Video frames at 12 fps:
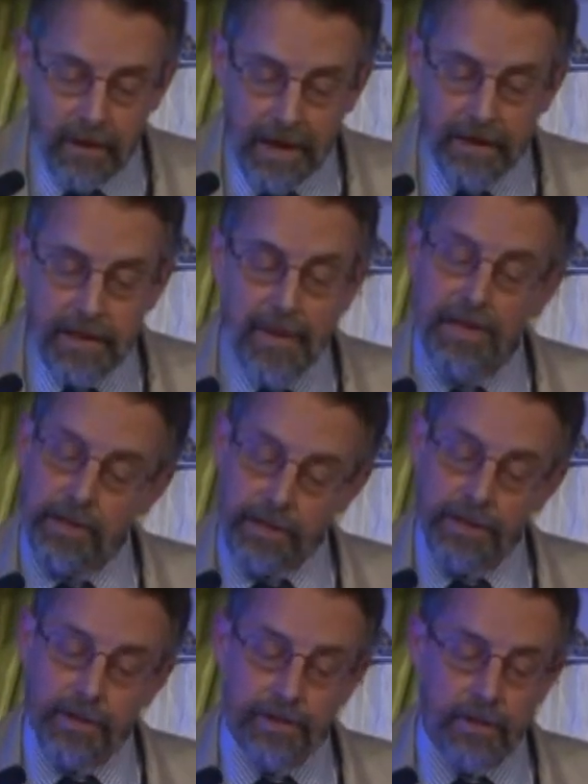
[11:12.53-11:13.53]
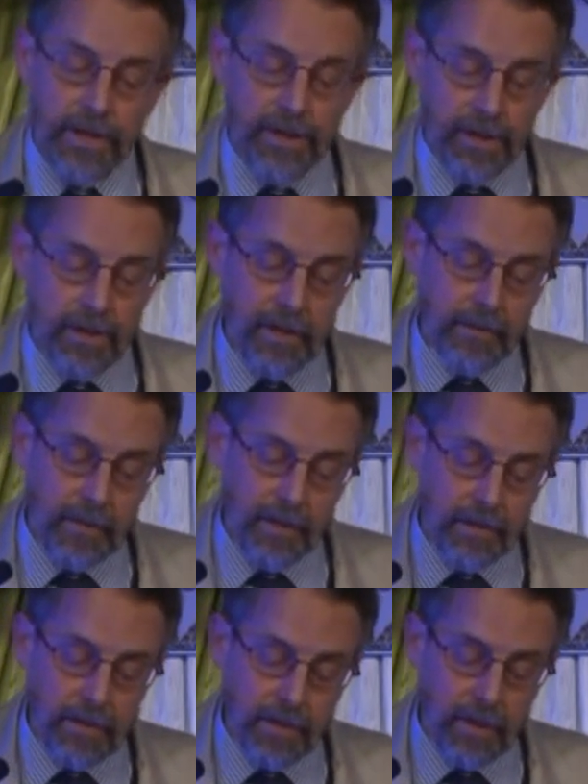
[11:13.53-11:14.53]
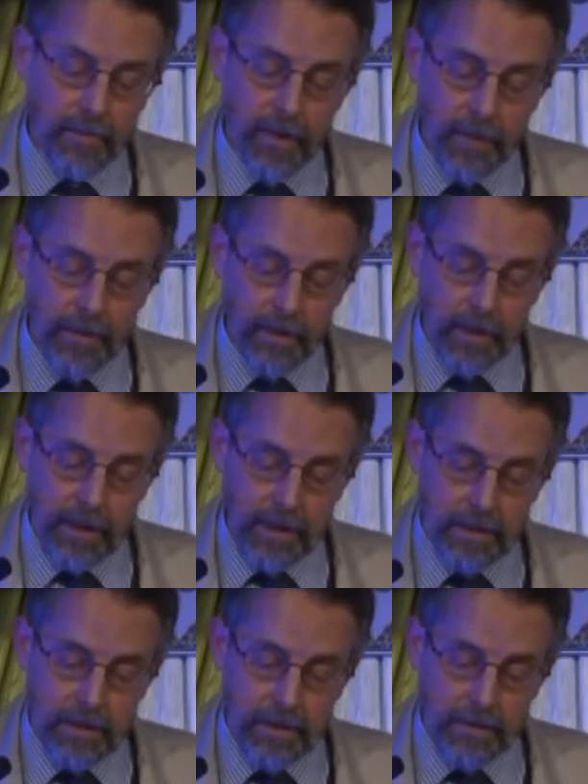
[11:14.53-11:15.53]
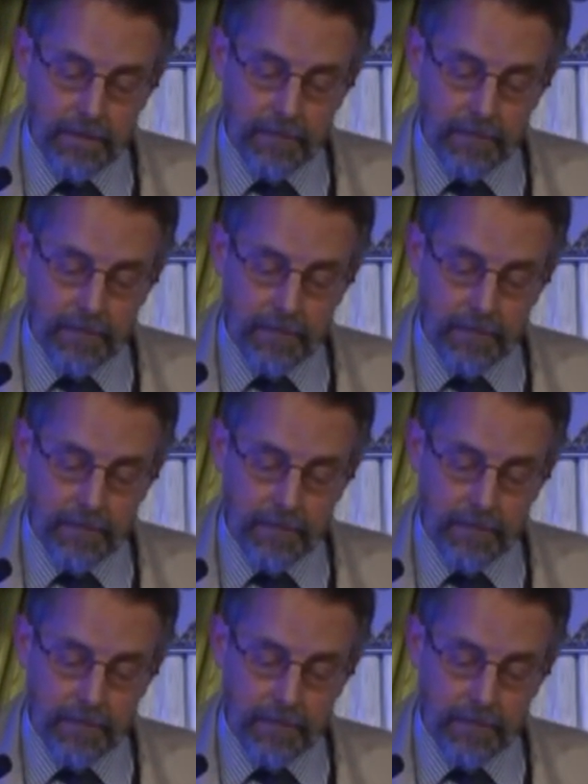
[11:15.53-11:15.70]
and especially the traditionalism of the Sunni popular classes.